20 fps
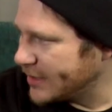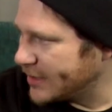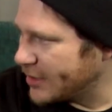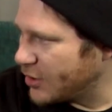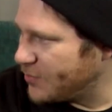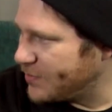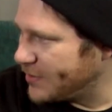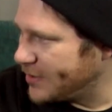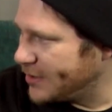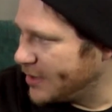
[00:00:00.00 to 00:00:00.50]
like
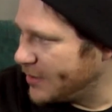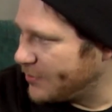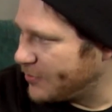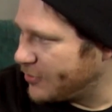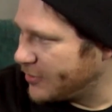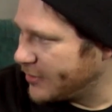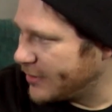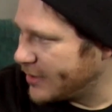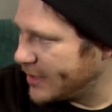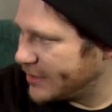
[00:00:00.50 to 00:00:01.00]
opening up
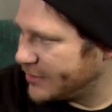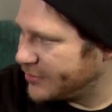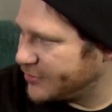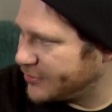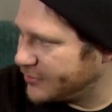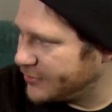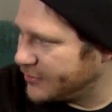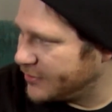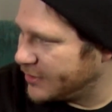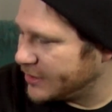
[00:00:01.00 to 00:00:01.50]
one of that
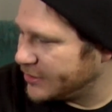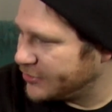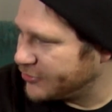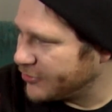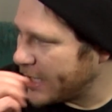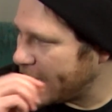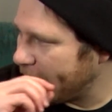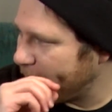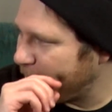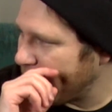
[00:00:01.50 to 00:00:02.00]
the
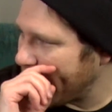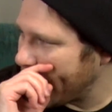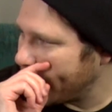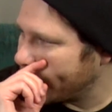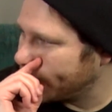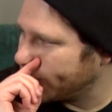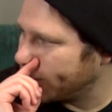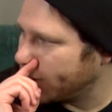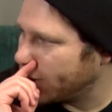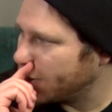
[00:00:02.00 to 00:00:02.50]
dry
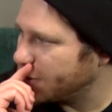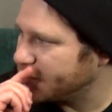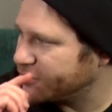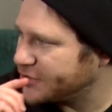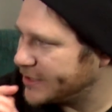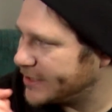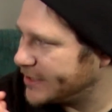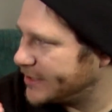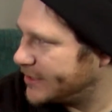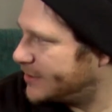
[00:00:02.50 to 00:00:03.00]
powdered
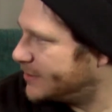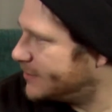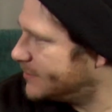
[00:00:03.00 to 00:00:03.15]
Hershey